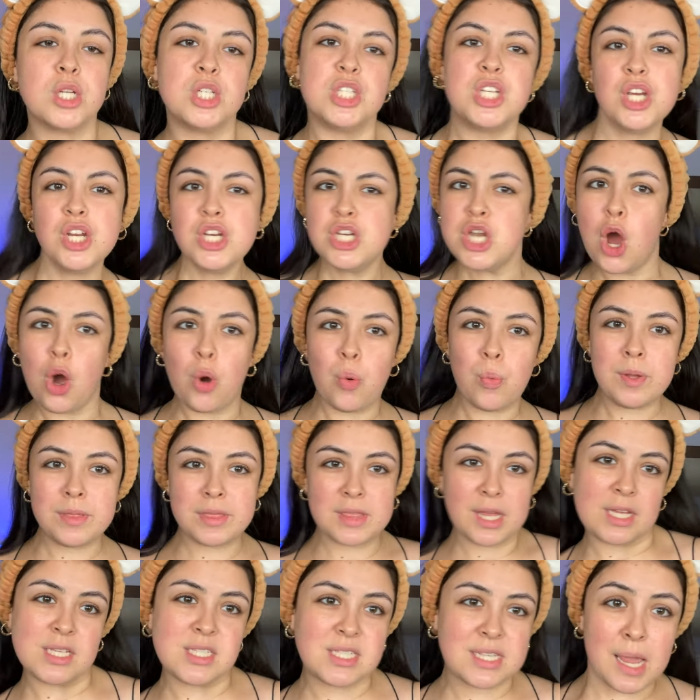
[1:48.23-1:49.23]
Do you know what
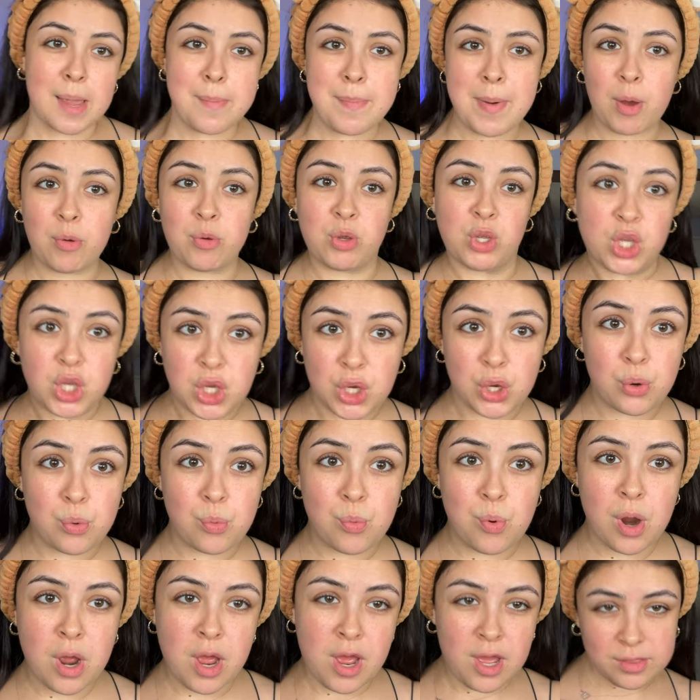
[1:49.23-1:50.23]
they say about
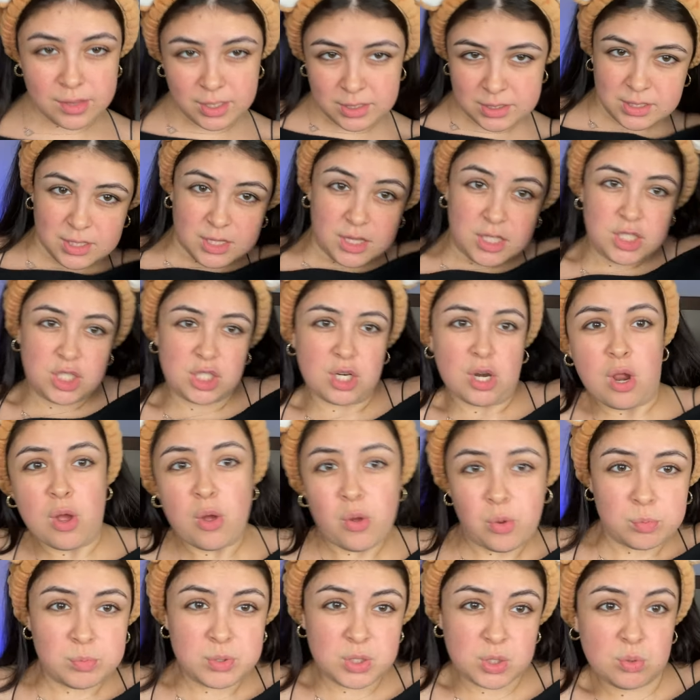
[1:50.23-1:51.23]
you? They say that you're a
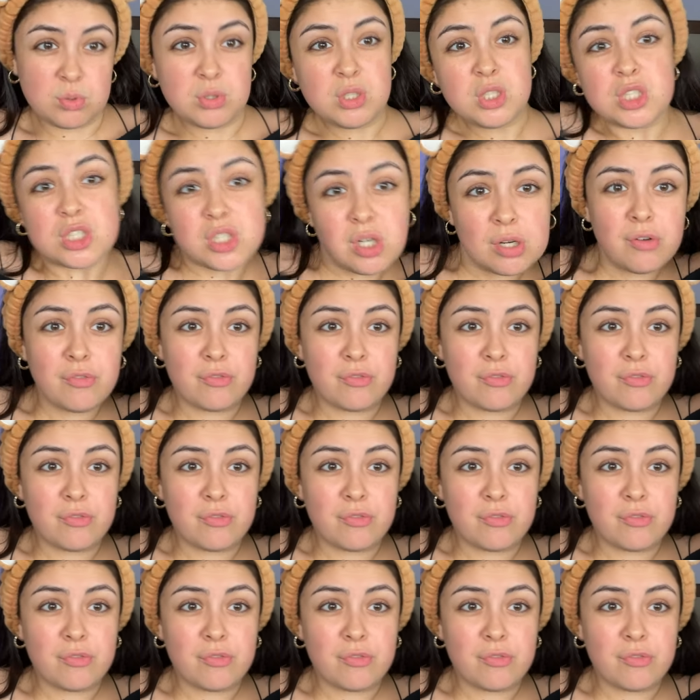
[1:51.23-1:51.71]
homeschooled junk